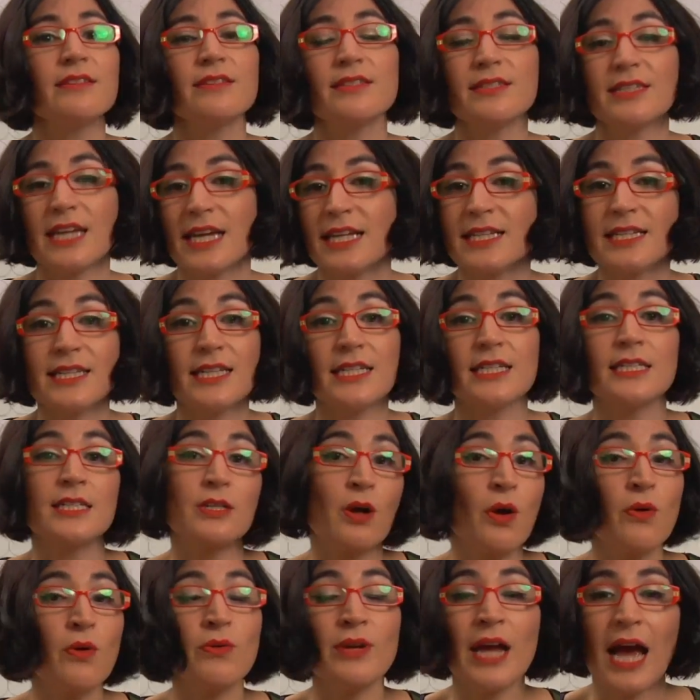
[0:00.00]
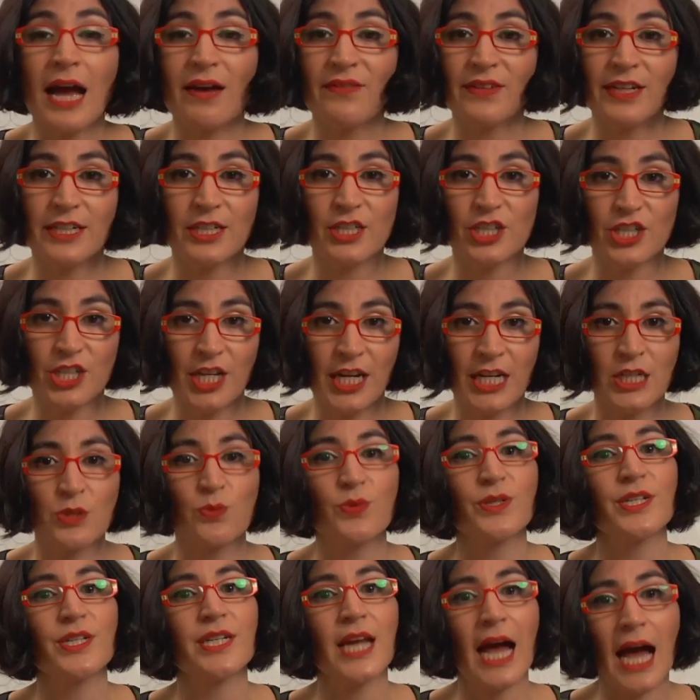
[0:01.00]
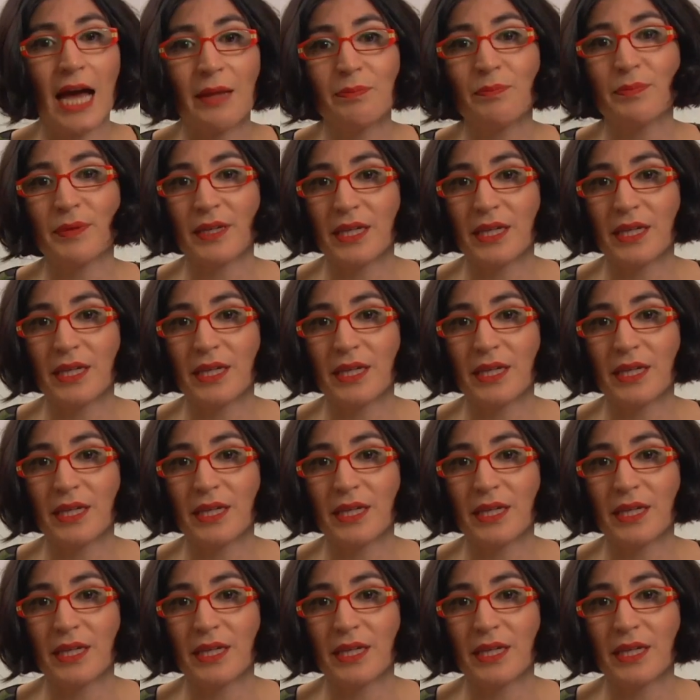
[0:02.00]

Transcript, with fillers: states that don't have an exchange would not